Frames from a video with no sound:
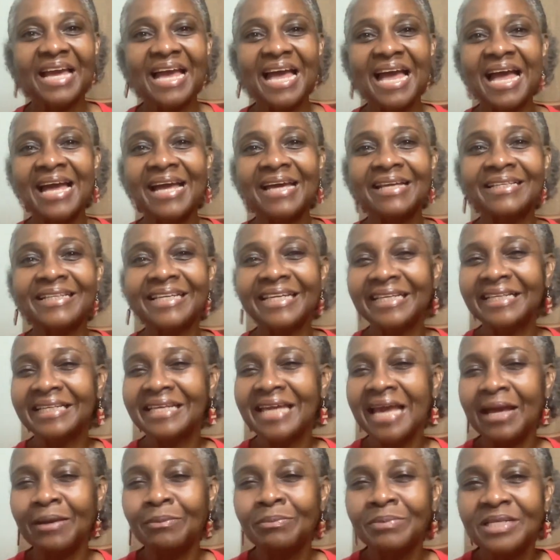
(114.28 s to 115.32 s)
and it
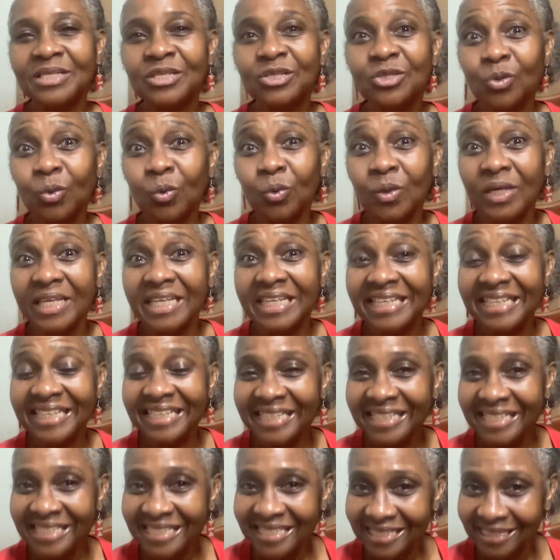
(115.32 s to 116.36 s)
can be so
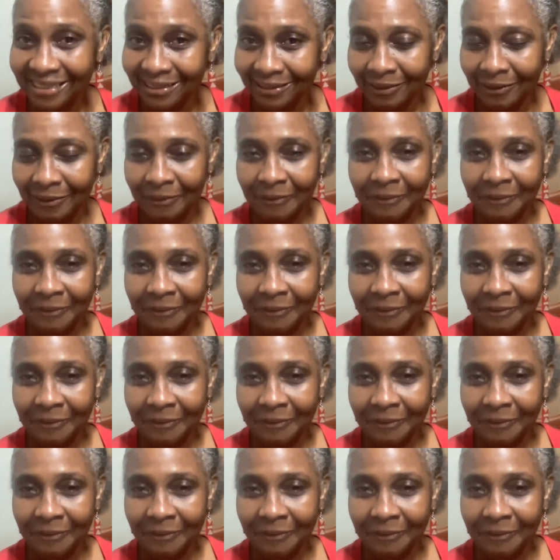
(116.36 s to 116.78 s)
easy